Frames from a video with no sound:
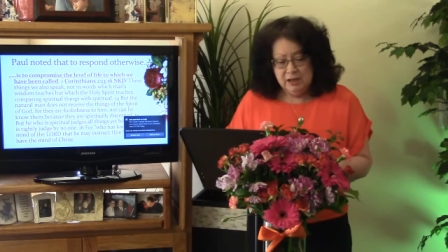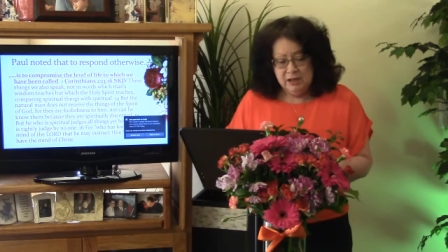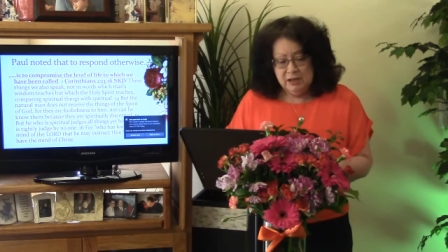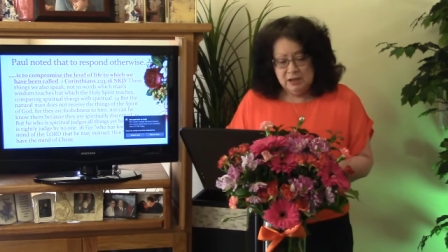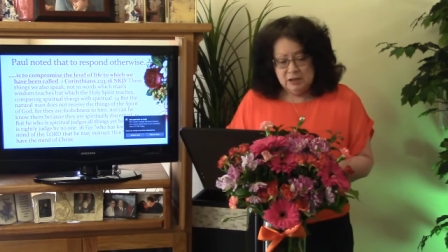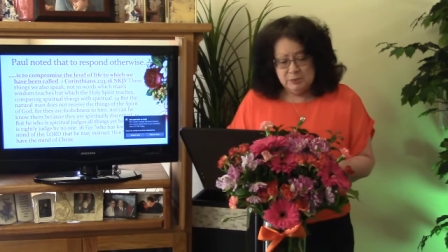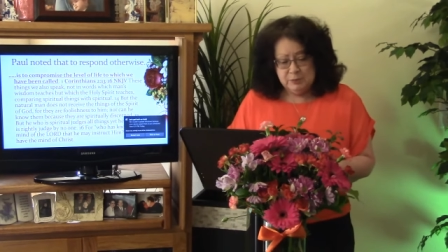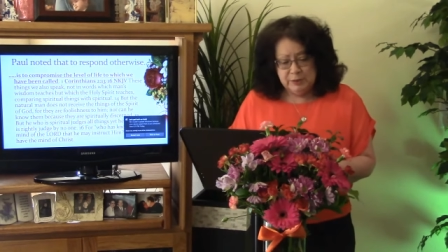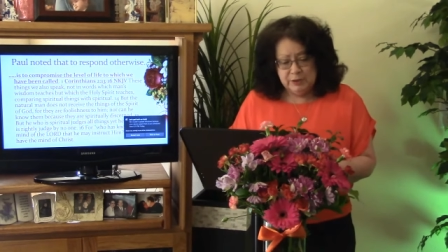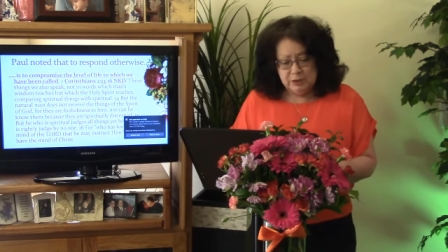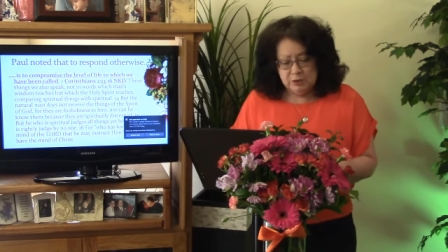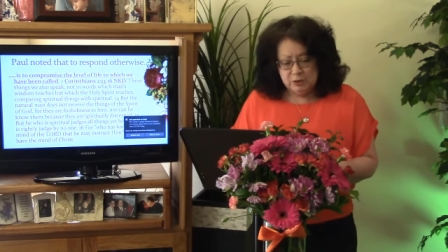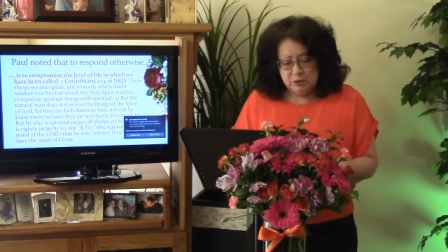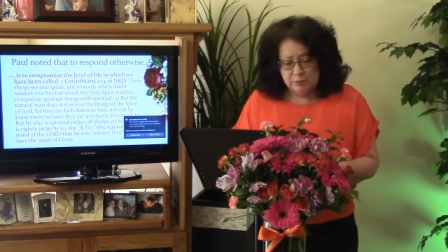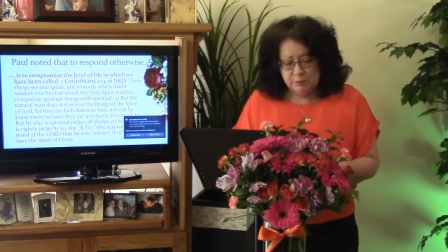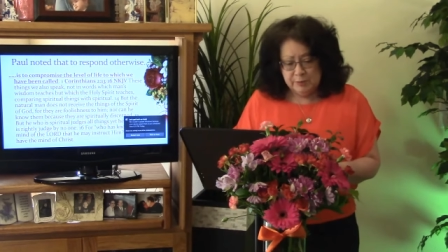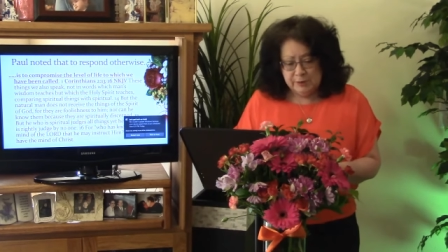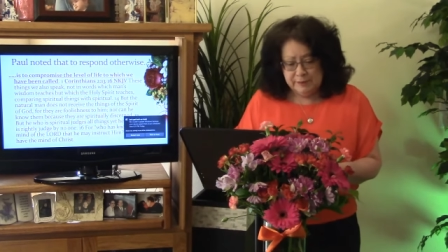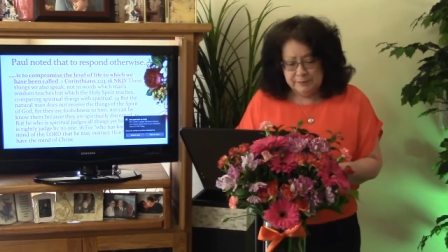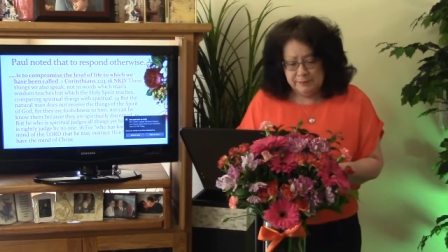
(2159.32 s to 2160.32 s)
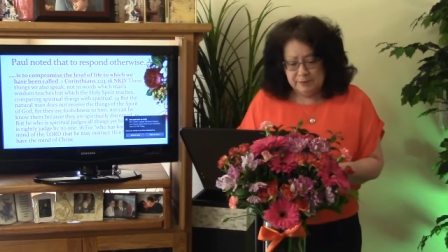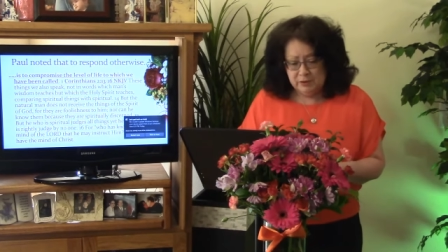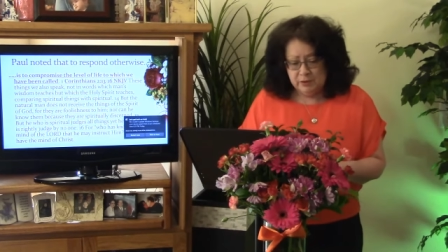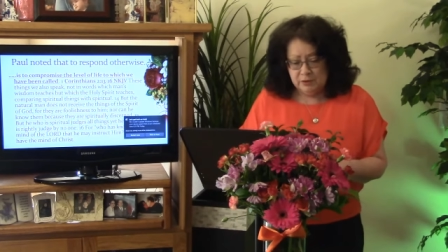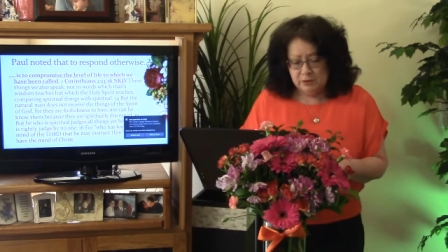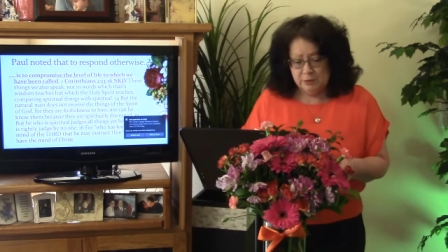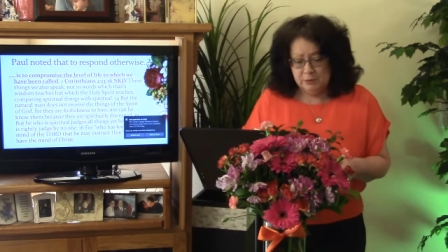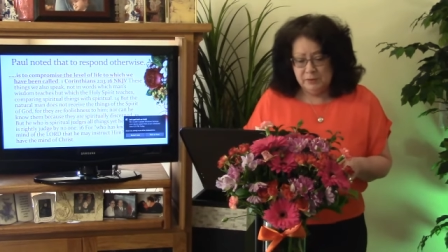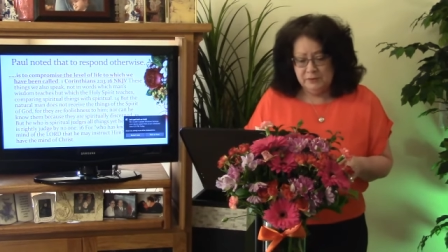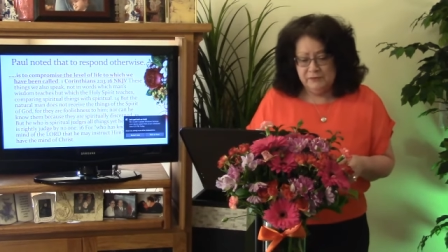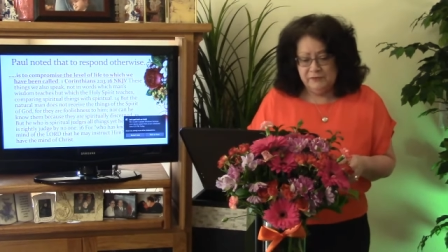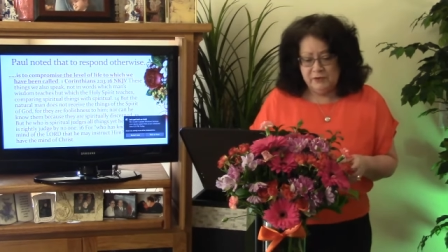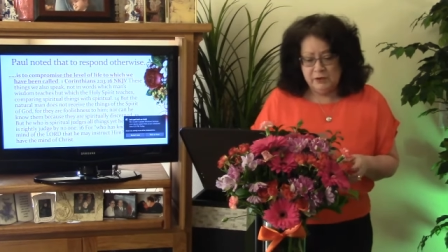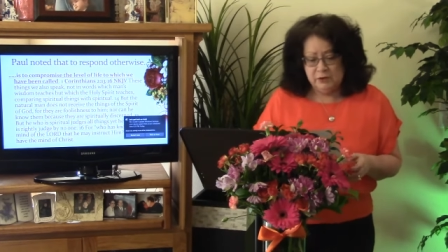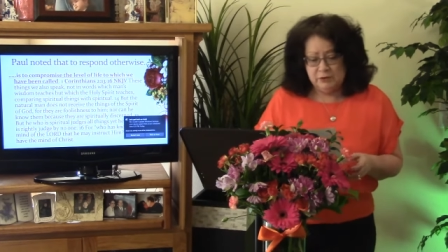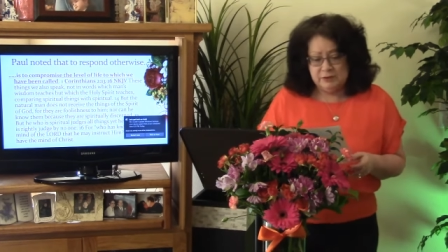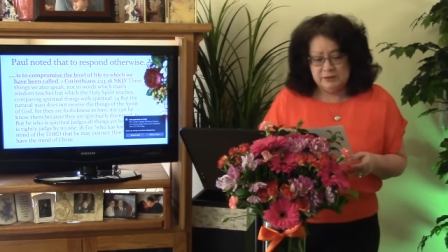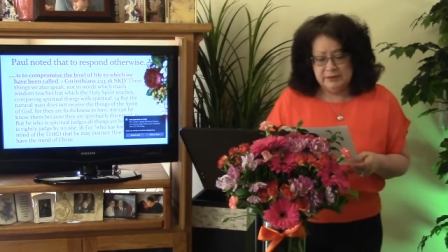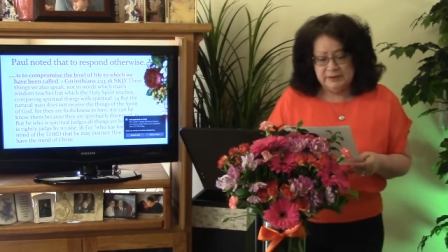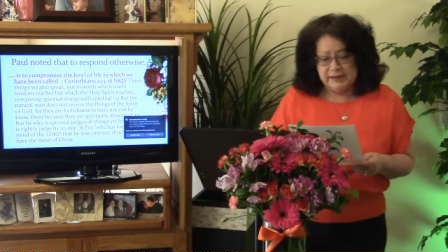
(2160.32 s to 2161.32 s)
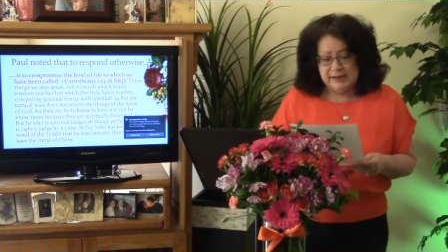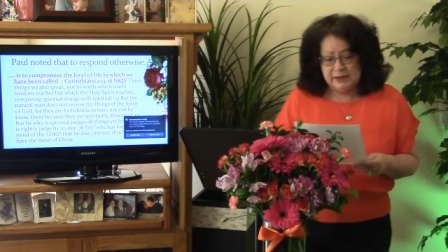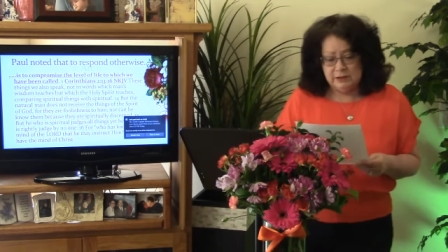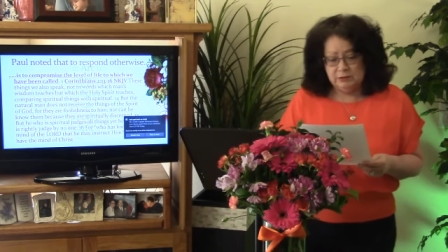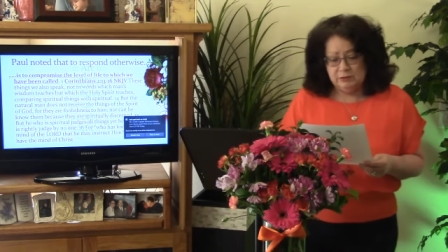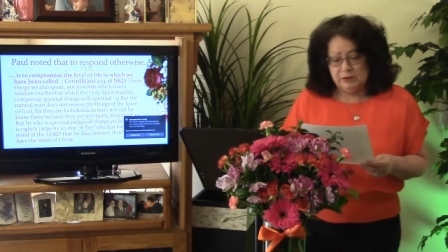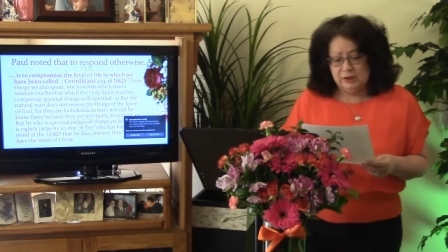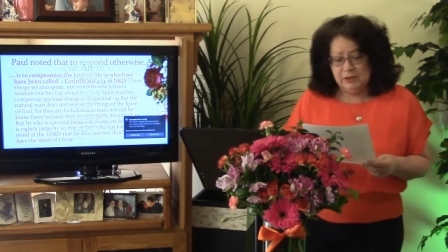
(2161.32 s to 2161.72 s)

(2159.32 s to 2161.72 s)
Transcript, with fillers: Spiritual people are to refuse the natural